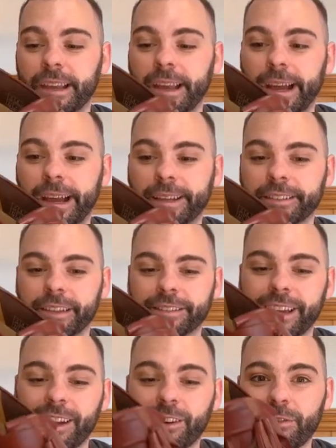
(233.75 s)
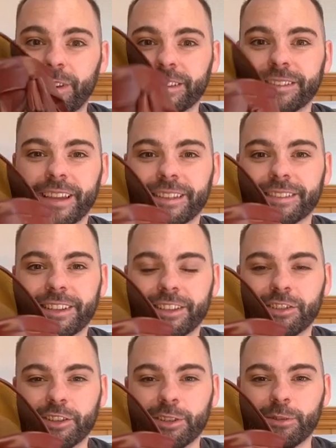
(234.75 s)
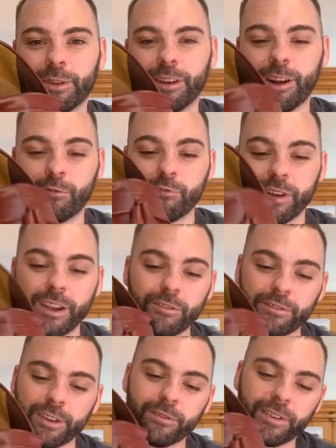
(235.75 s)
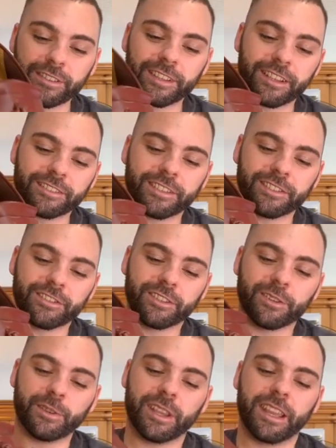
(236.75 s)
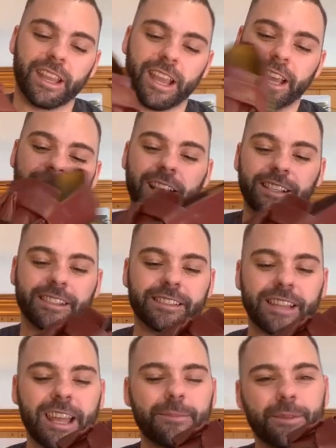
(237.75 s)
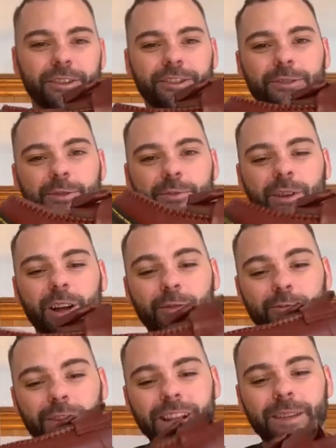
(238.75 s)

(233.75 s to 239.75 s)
And they are a fantastic shoe, a real, real fantastic shoe. A nice statement shoe as well, it really